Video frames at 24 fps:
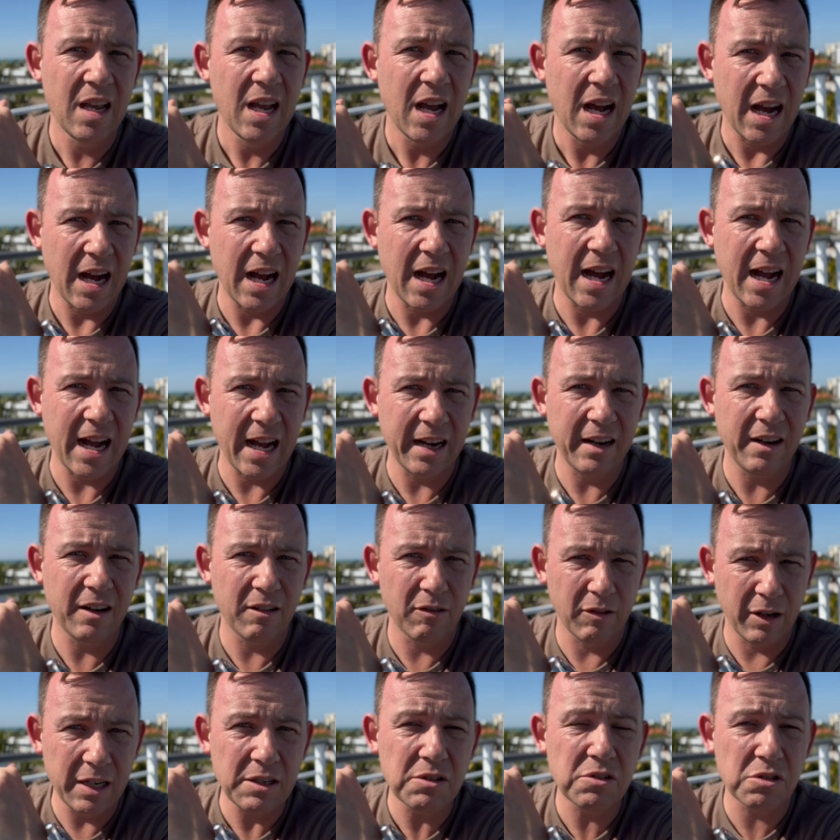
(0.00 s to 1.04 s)
a
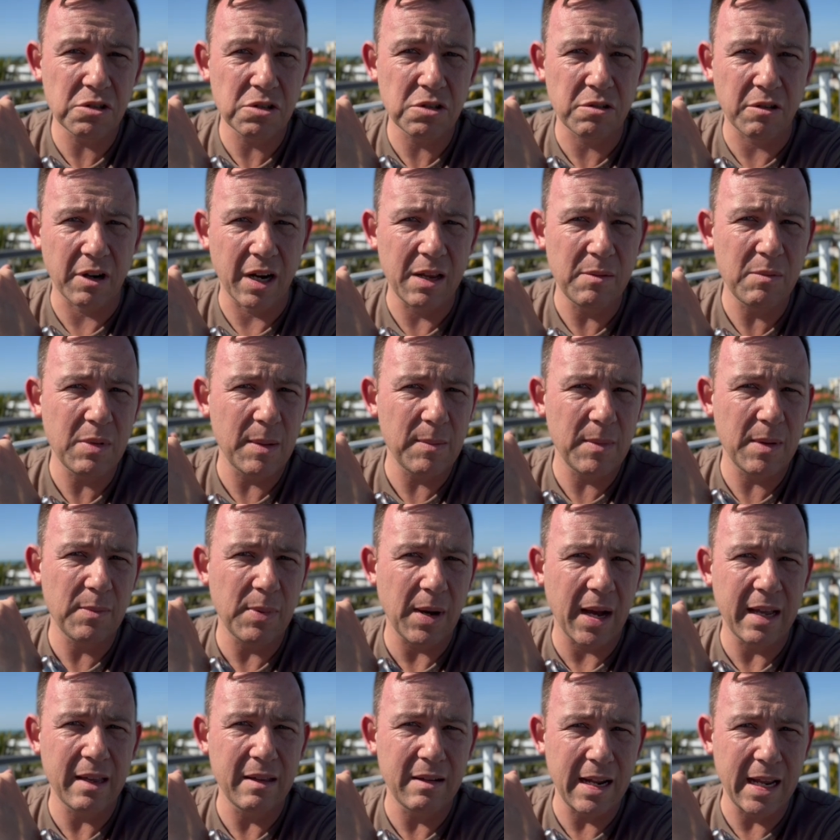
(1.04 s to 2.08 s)
higher interest rate, maybe
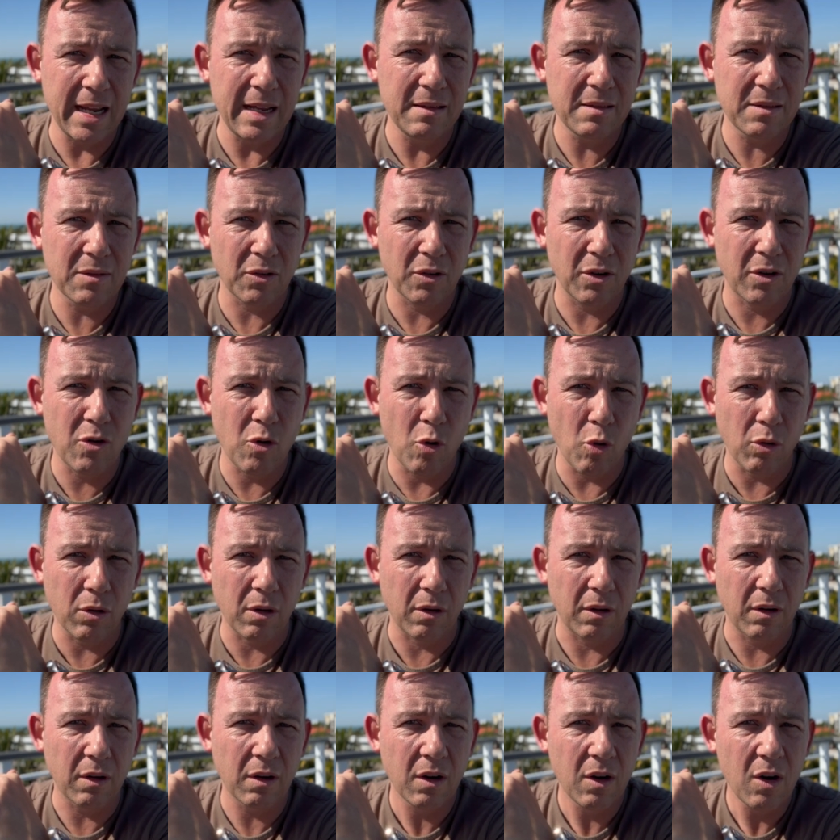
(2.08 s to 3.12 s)
by an eighth or a
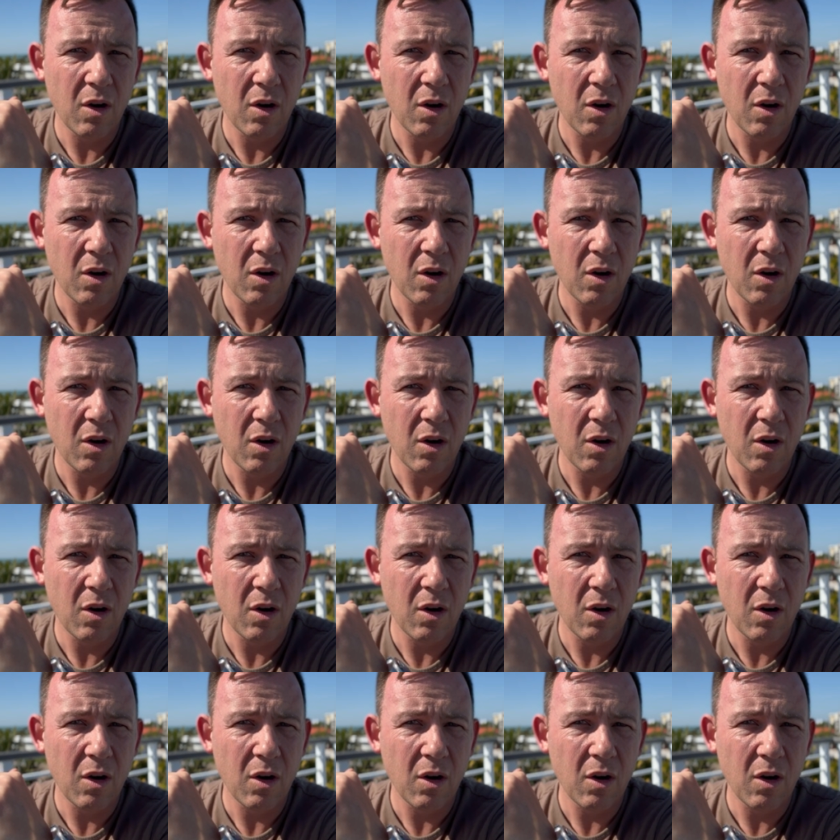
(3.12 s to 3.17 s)
quarter,